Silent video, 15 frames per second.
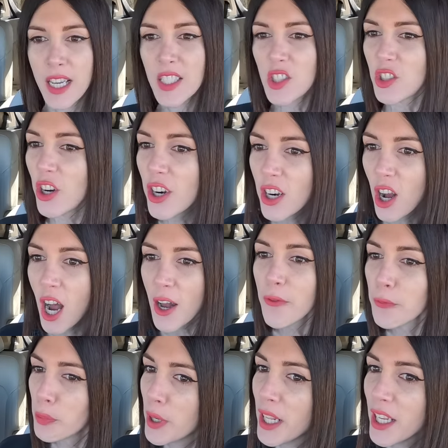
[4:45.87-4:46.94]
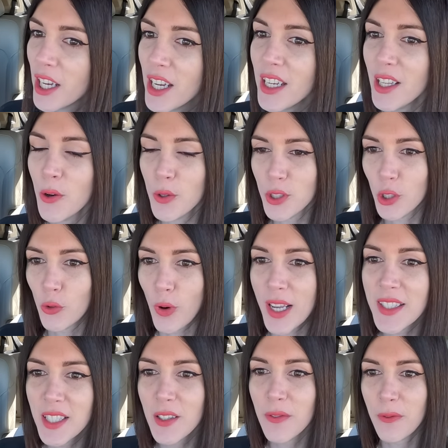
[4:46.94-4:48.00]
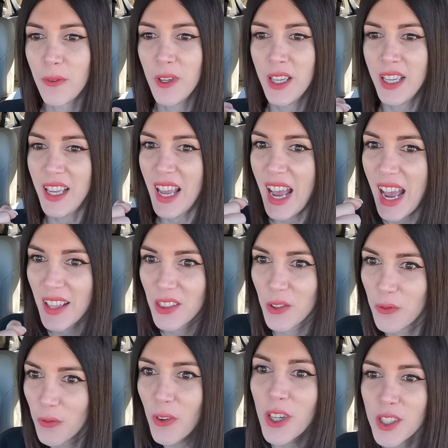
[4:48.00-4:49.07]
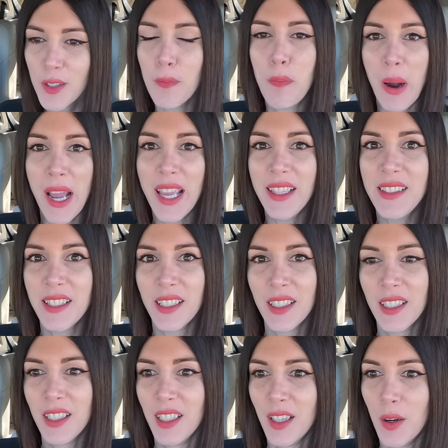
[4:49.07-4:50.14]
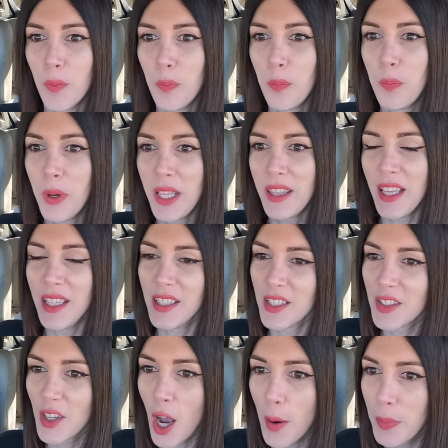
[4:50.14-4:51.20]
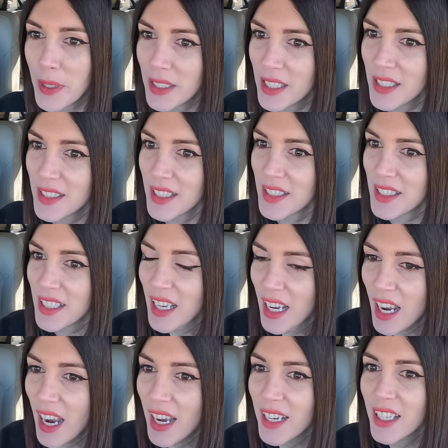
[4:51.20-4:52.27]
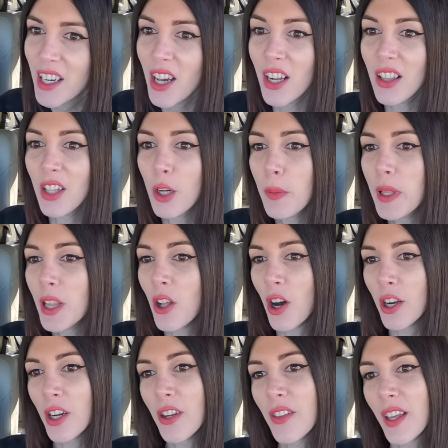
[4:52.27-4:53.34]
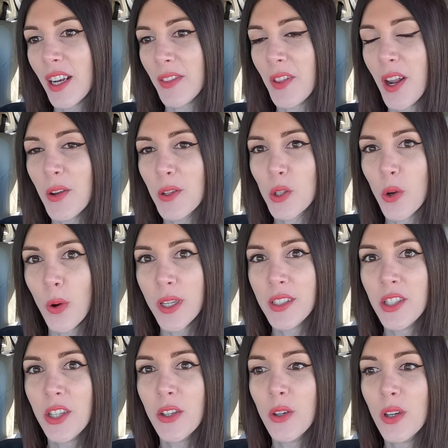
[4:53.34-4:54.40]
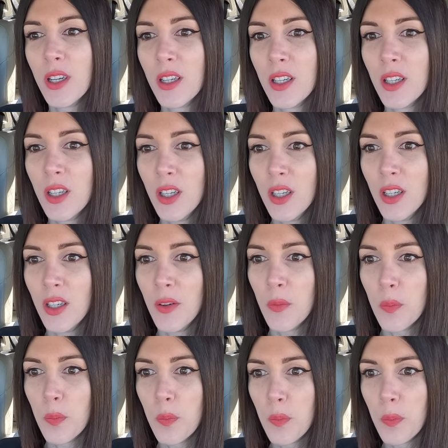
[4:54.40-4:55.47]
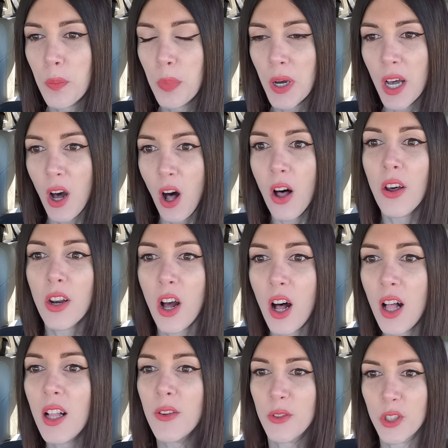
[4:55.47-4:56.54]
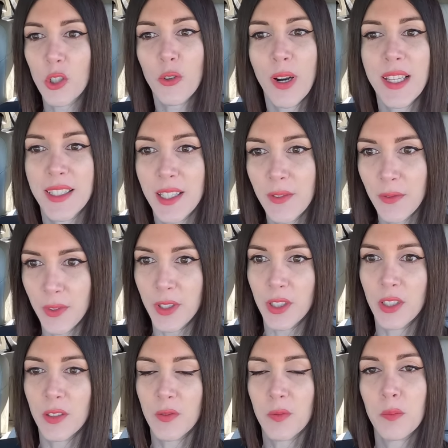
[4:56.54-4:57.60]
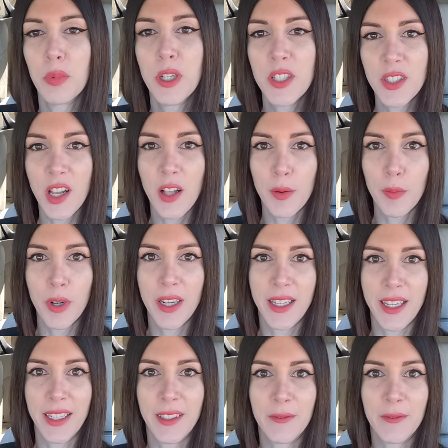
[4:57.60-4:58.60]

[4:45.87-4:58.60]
It started off pretty good. It was aggressive at the first bite, but then the stopping distance kind of got a little bit longer than I thought it was going to. But all in all, it was aggressive and pretty solid braking.